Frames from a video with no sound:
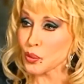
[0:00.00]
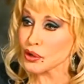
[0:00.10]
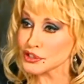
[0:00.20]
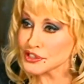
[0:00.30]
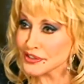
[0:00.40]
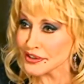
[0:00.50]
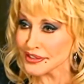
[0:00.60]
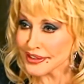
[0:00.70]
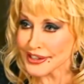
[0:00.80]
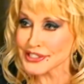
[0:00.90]
to get the worst of
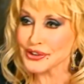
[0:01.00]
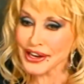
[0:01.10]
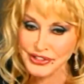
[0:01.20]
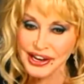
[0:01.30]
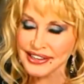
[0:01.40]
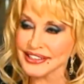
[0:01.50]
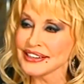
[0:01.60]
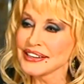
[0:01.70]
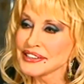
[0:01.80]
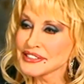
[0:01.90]
everything. So I
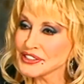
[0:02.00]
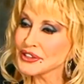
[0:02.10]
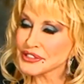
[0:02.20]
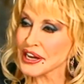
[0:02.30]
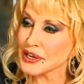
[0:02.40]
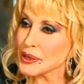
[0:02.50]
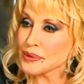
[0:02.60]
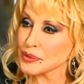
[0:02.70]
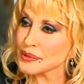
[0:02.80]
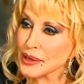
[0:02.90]
try to, you know,
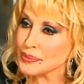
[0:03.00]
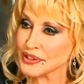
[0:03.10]
tidy up a little bit.